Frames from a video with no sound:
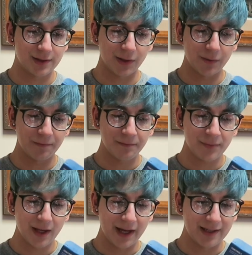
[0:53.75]
So
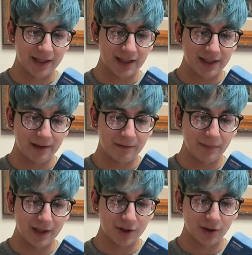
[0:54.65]
I decided to
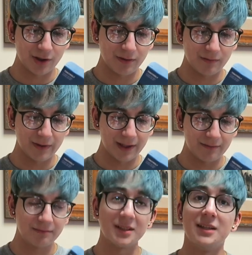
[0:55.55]
make sure
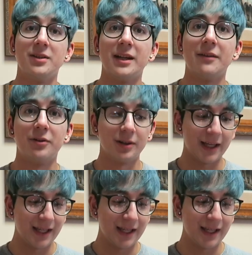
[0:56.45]
like to give it an effort.